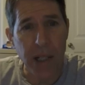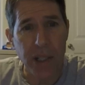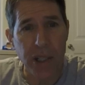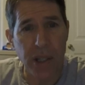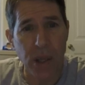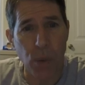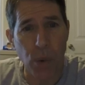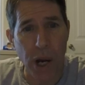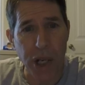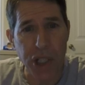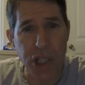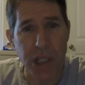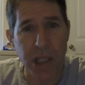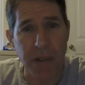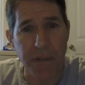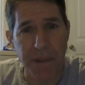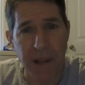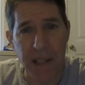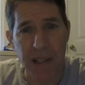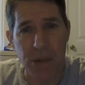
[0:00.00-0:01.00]
to the Russian
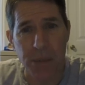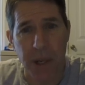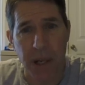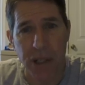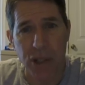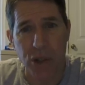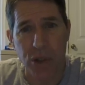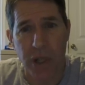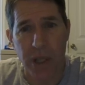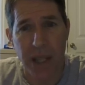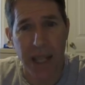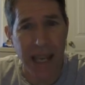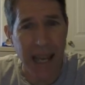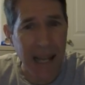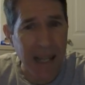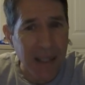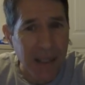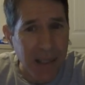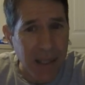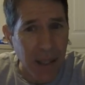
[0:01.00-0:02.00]
Defense Ministry, the
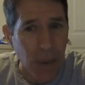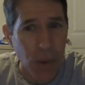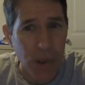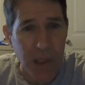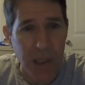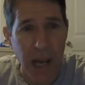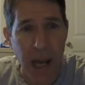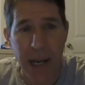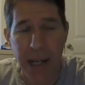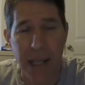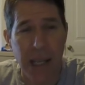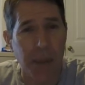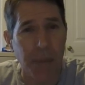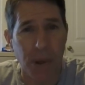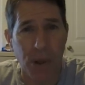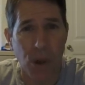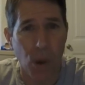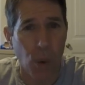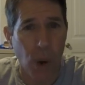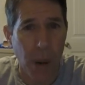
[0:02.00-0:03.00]
incident was not a
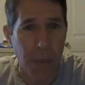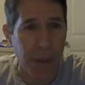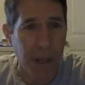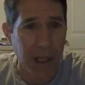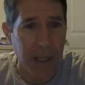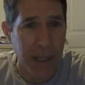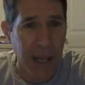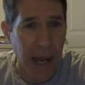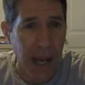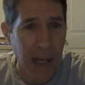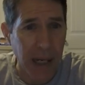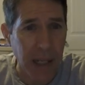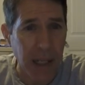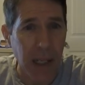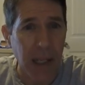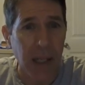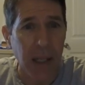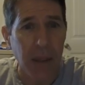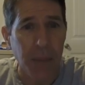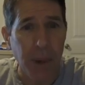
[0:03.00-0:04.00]
chemical weapon attack,
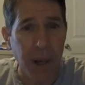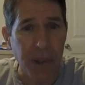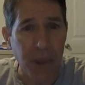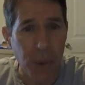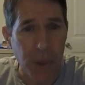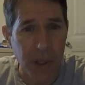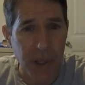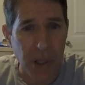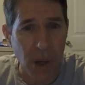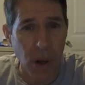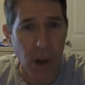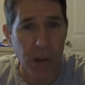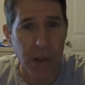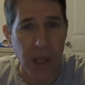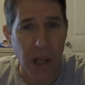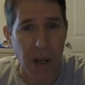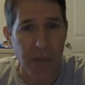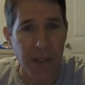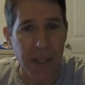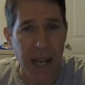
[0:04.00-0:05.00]
but the result
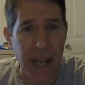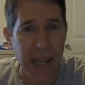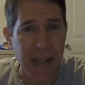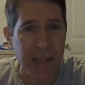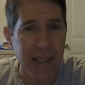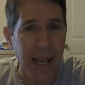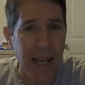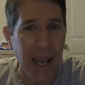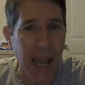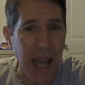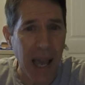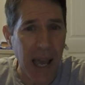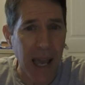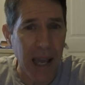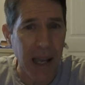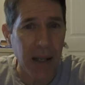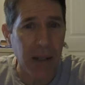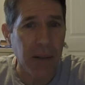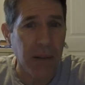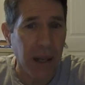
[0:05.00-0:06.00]
of an
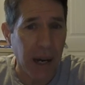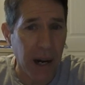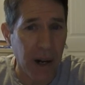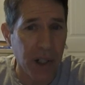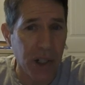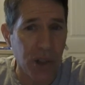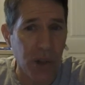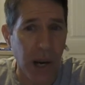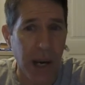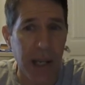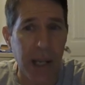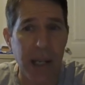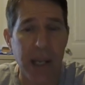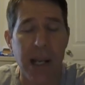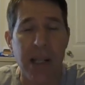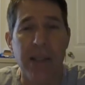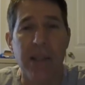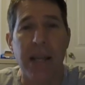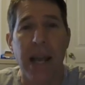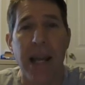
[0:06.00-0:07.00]
SAA airstrike
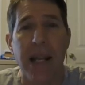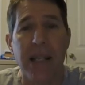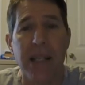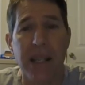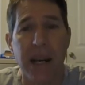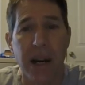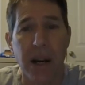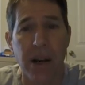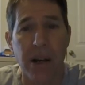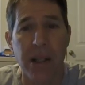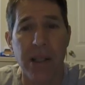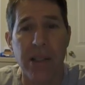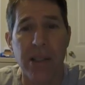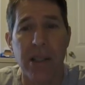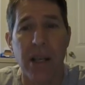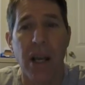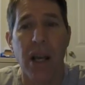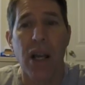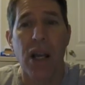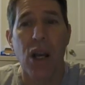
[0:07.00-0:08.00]
against a
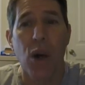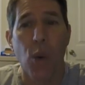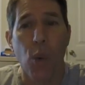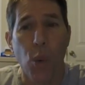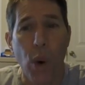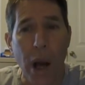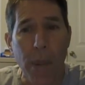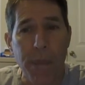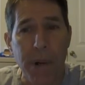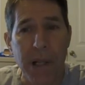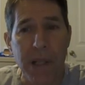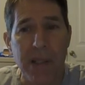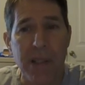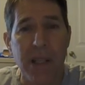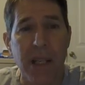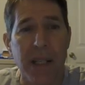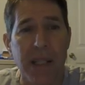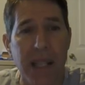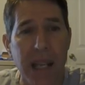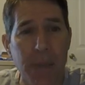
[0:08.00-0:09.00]
terrorist weapons
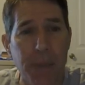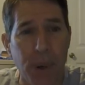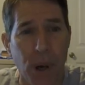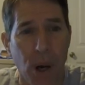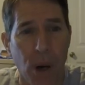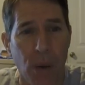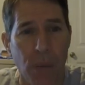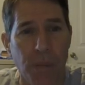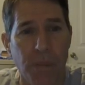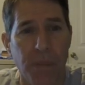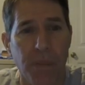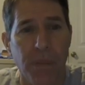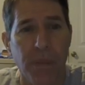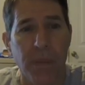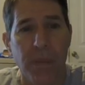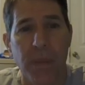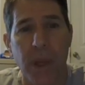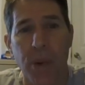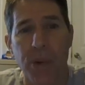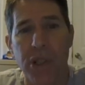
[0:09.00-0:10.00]
depot
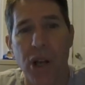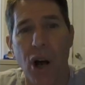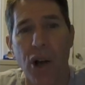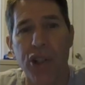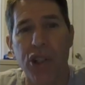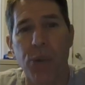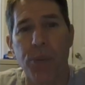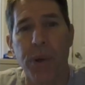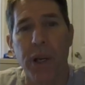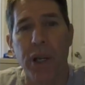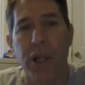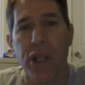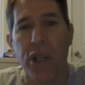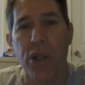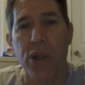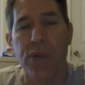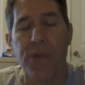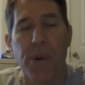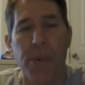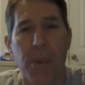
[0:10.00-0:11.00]
that was also being
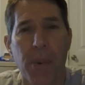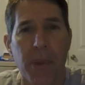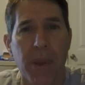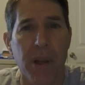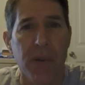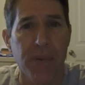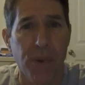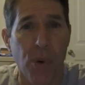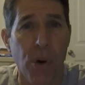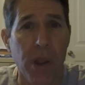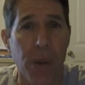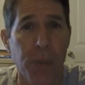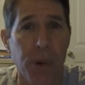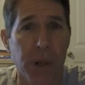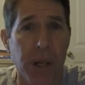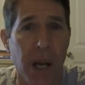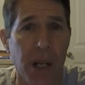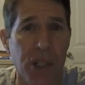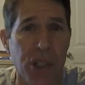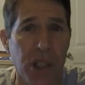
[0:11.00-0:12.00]
used for the
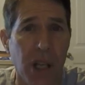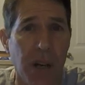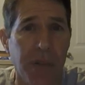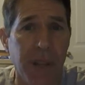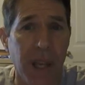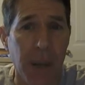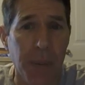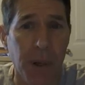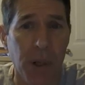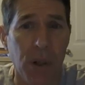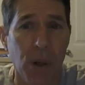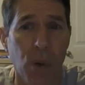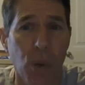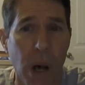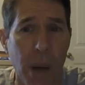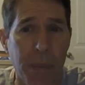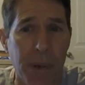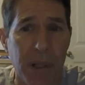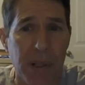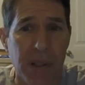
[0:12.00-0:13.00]
production of chemical
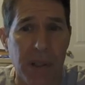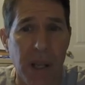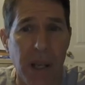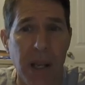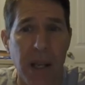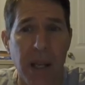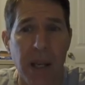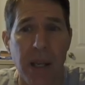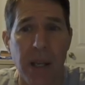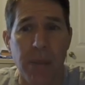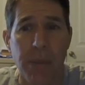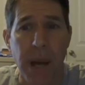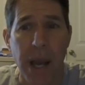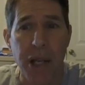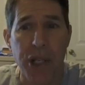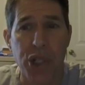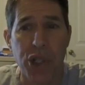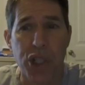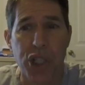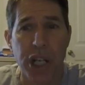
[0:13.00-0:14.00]
weapons.
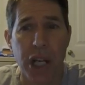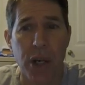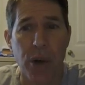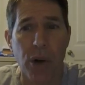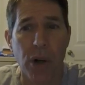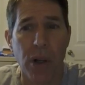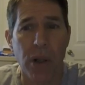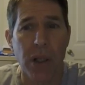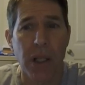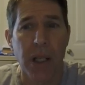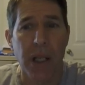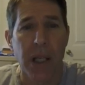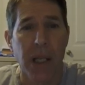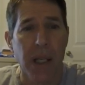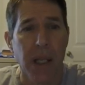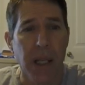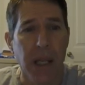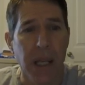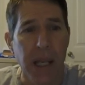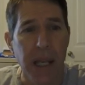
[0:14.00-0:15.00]
Major General
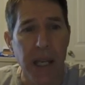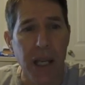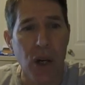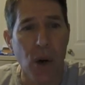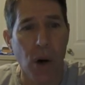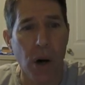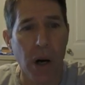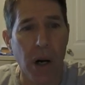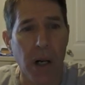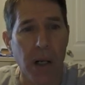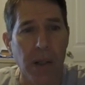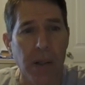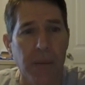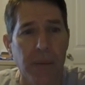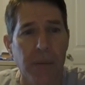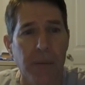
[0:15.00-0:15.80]
Igor